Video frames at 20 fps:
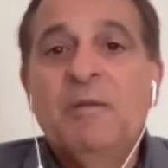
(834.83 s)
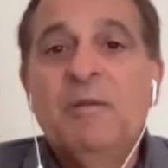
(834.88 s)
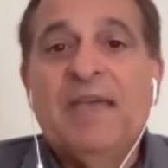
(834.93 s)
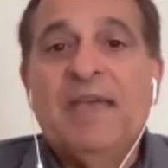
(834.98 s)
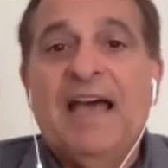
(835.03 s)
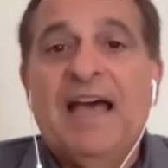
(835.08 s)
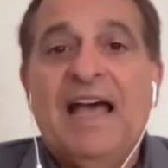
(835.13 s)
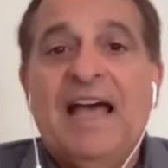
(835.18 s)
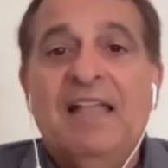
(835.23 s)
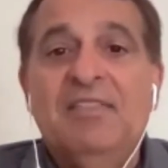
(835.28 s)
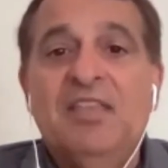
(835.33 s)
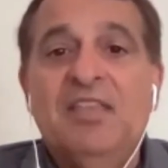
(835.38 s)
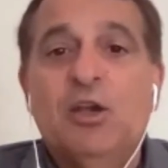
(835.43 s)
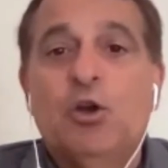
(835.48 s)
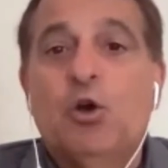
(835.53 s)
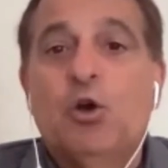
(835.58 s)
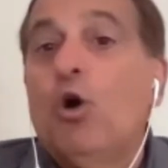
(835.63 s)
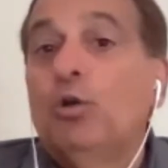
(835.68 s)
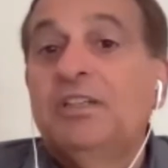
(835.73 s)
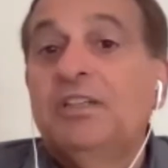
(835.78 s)
and the
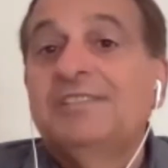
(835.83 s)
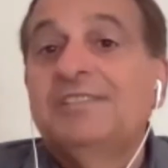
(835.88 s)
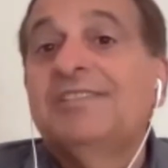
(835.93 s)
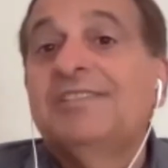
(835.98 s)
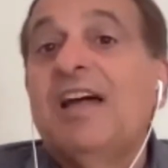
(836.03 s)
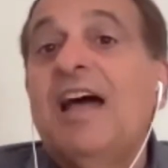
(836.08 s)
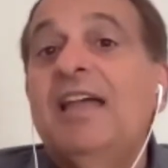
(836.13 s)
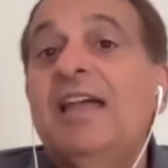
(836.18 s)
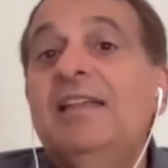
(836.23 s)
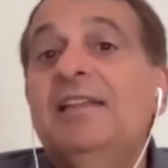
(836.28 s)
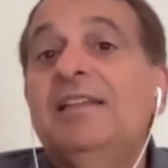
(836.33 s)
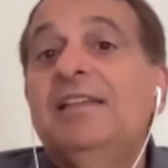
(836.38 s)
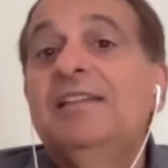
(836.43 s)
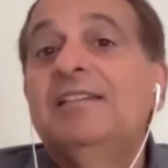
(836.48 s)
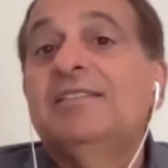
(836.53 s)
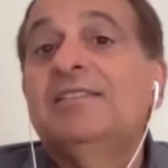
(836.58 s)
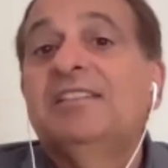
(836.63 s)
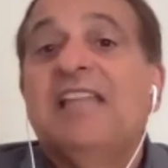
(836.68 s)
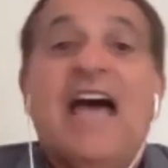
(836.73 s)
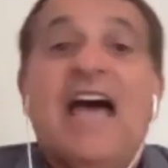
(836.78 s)
coded side is
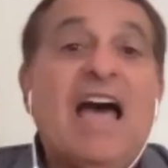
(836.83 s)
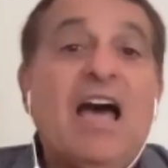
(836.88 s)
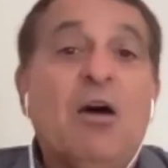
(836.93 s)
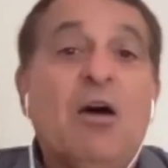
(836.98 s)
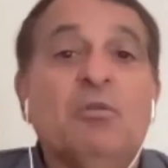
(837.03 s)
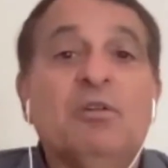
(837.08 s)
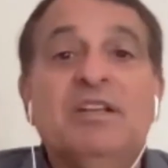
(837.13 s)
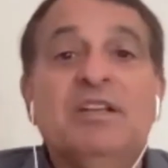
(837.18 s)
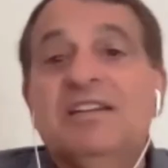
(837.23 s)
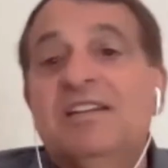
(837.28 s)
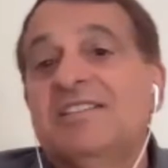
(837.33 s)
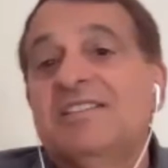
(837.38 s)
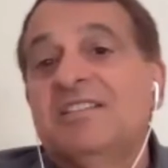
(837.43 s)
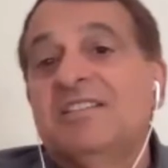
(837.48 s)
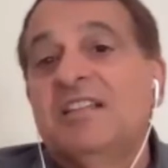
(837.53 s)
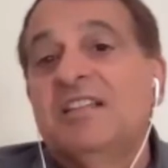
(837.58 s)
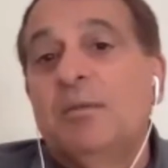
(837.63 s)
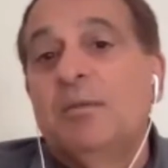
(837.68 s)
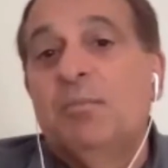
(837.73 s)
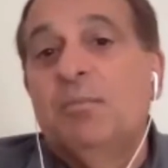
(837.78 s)
down and
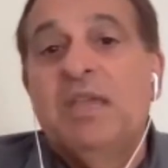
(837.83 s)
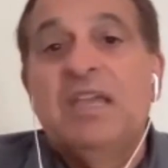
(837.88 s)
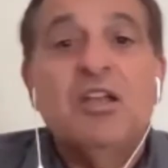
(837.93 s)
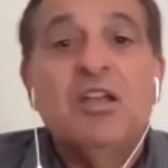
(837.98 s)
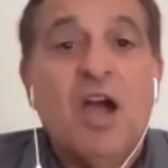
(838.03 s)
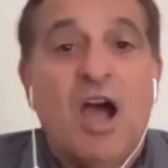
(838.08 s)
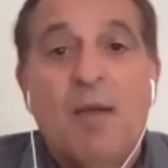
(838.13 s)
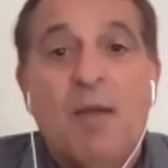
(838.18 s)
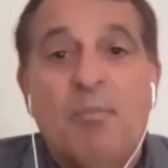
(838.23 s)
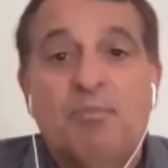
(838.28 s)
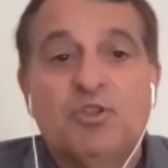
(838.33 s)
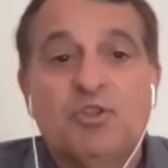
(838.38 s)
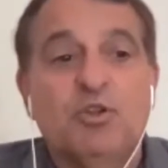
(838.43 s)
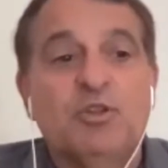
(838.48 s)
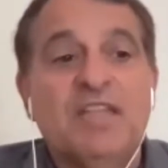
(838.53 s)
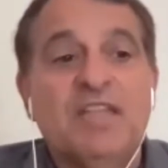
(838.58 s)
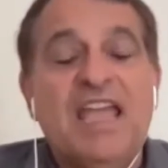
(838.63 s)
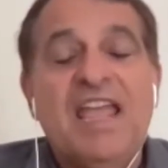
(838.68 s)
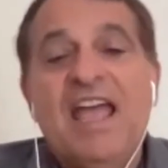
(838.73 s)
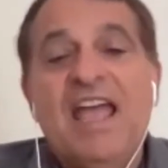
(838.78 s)
instead of being up. So
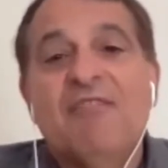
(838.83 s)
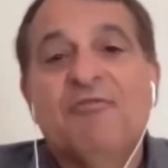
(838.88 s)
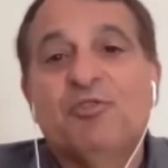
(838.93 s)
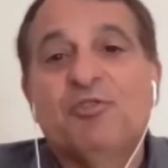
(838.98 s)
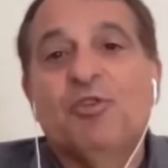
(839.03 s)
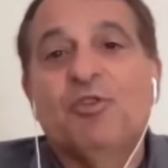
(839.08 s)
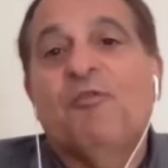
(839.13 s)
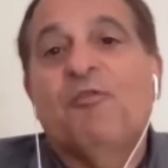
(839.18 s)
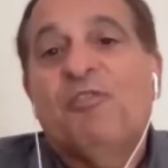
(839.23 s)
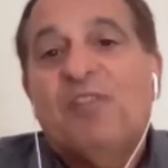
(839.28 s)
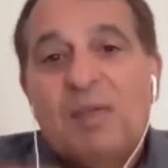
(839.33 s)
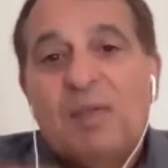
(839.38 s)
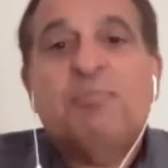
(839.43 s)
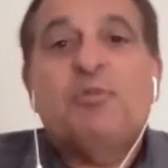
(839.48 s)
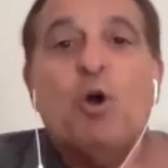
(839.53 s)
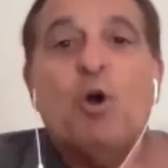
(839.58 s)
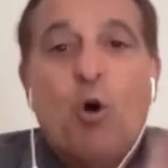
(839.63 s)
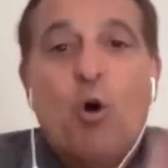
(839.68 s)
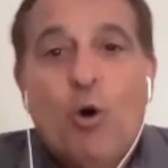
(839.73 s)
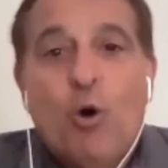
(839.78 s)
they have to flip
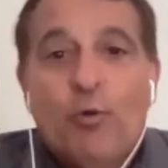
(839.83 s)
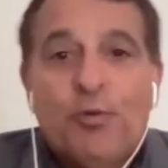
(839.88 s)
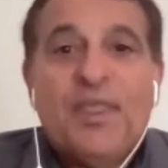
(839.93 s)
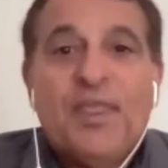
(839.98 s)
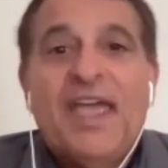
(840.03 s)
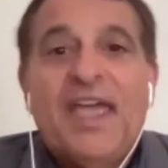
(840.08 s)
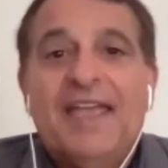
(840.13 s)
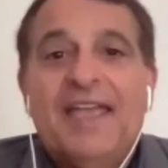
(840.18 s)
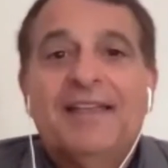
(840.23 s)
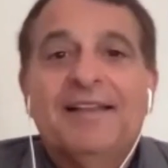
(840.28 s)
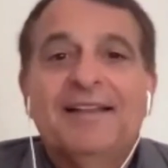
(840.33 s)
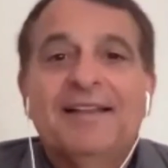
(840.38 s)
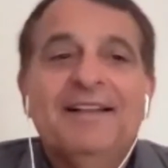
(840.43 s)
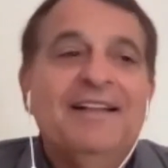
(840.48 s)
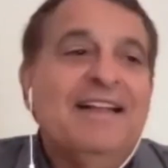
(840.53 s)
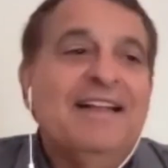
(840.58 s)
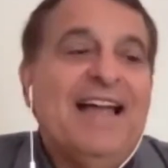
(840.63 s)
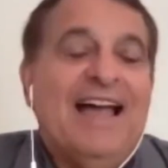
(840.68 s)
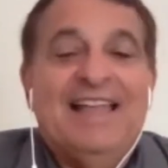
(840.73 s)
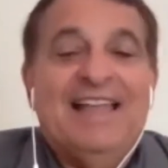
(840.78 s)
the whole thing.
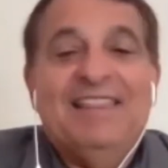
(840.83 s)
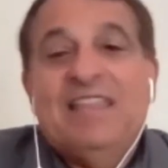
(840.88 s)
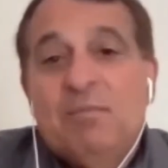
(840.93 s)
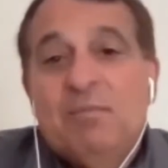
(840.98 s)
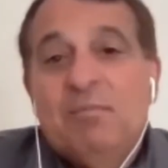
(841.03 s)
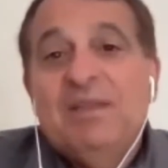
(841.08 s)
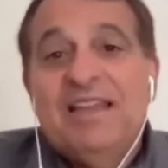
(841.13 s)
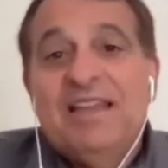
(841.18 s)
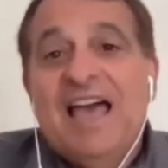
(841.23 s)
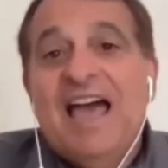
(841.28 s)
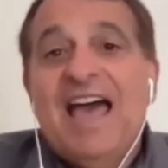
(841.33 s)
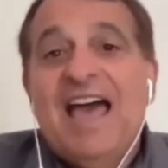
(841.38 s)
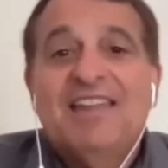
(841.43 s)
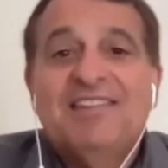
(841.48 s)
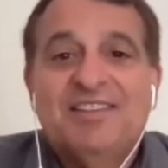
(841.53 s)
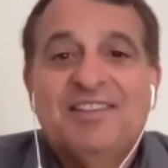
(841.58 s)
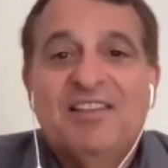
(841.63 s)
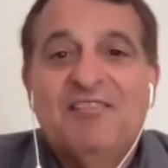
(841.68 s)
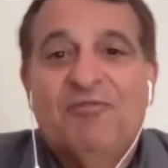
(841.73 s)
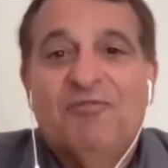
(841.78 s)
And they've been
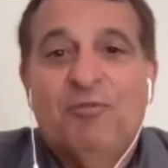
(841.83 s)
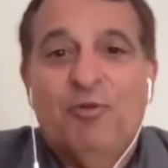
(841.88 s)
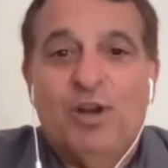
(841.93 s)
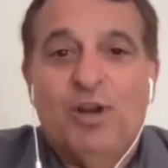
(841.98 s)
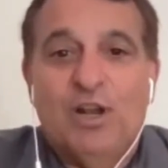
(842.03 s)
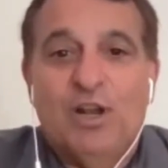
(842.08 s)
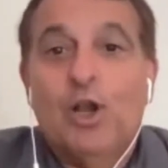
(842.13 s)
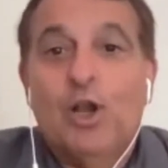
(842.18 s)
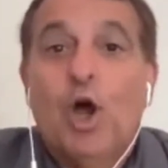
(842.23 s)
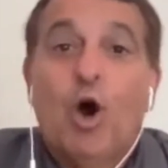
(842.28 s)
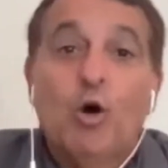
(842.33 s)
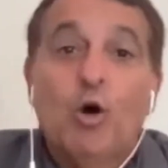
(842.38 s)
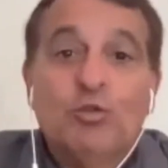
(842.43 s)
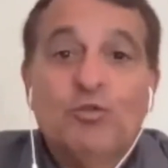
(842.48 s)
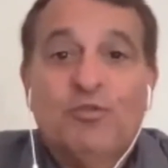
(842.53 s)
asking for a load